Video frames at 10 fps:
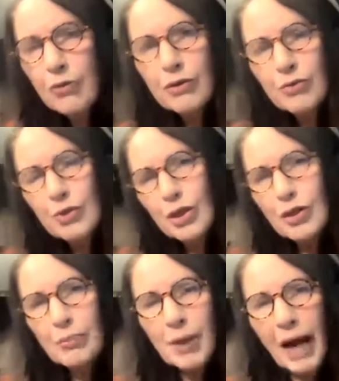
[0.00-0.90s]
We
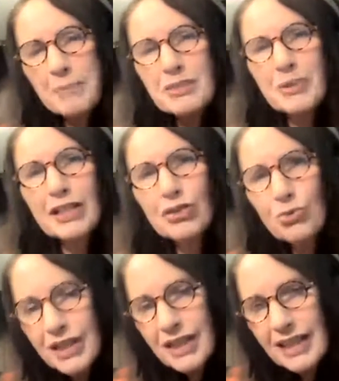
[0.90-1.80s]
will perhaps be
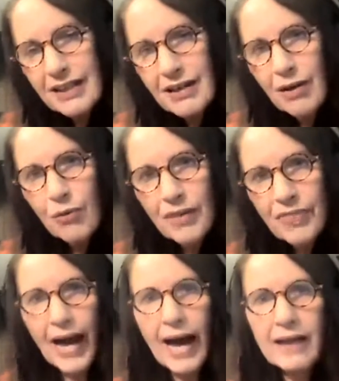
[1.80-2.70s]
greedy with
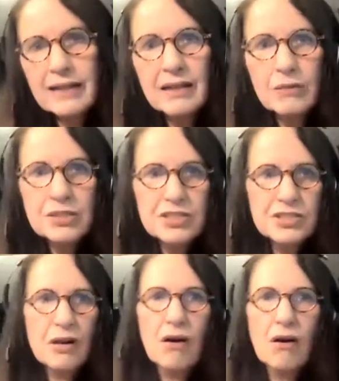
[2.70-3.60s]
that which
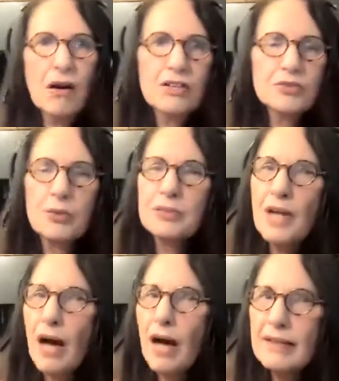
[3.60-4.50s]
is ours. We will
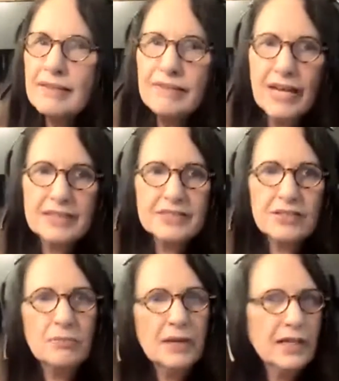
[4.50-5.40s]
not invest
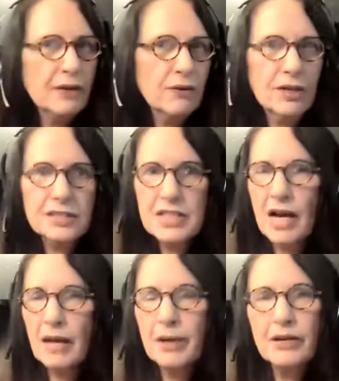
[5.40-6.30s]
our money or our
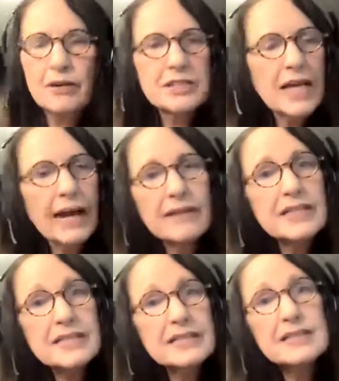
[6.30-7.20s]
time and our
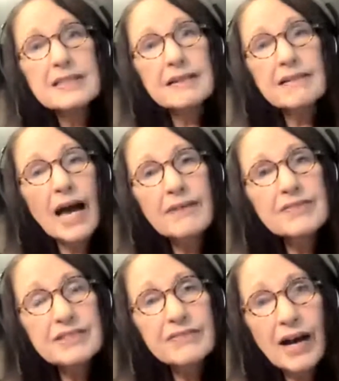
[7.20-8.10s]
talents into the
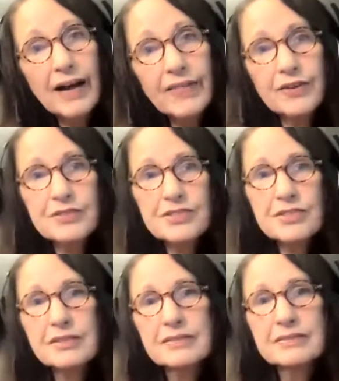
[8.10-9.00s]
lives of others
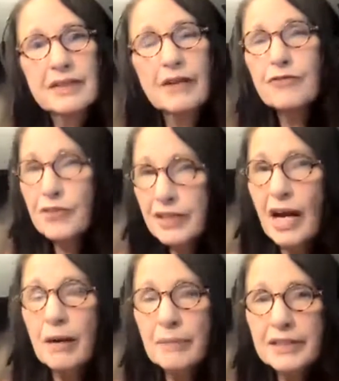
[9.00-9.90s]
and for the
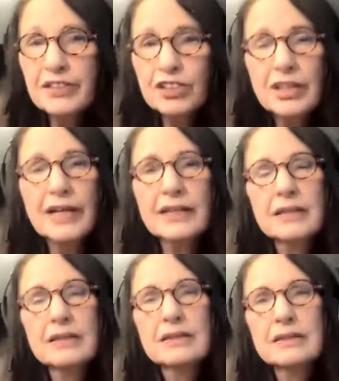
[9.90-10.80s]
common good.
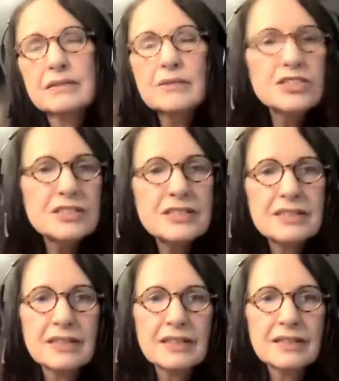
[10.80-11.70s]
We just
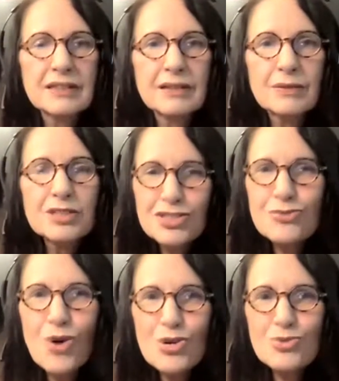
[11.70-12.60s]

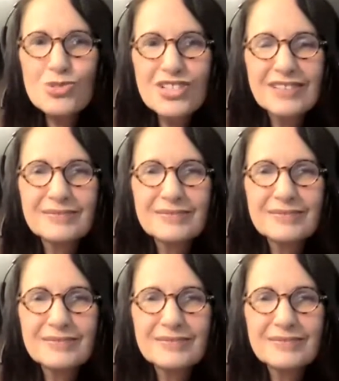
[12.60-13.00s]
won't.